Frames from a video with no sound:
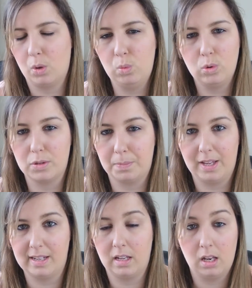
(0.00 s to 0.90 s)
water
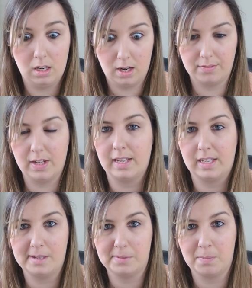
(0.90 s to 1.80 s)
play, love it. It
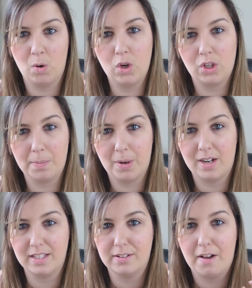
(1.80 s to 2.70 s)
keeps them
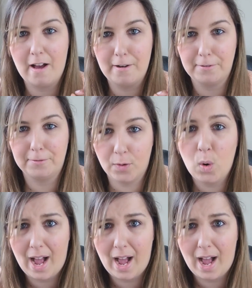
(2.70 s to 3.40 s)
occupied for